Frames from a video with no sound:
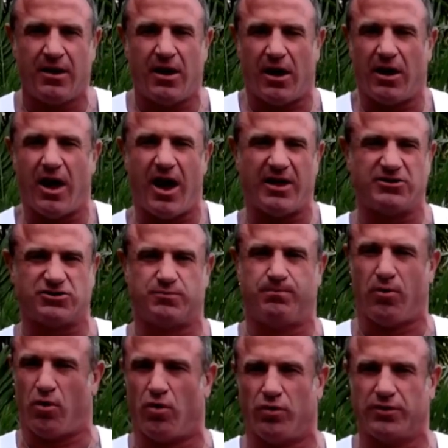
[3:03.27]
A lion just
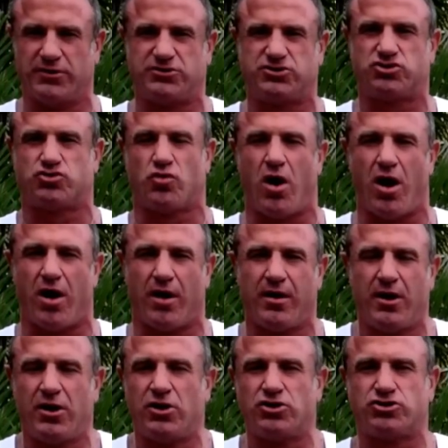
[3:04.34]
bold and strong,
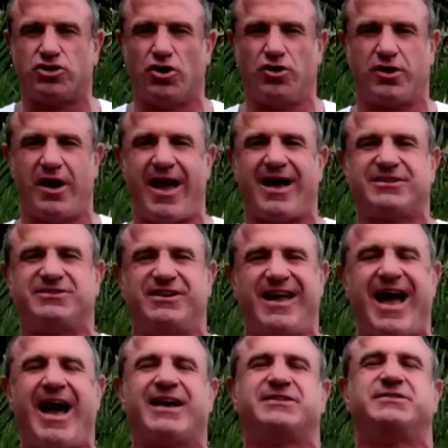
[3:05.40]
so you can actually
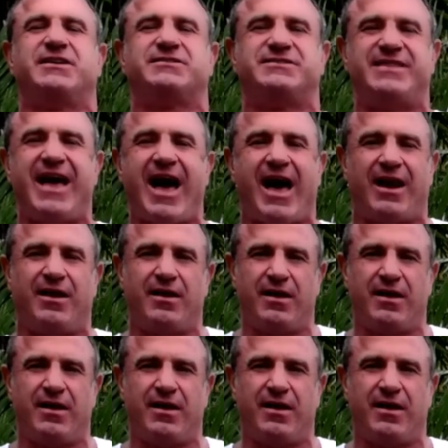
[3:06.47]
access that.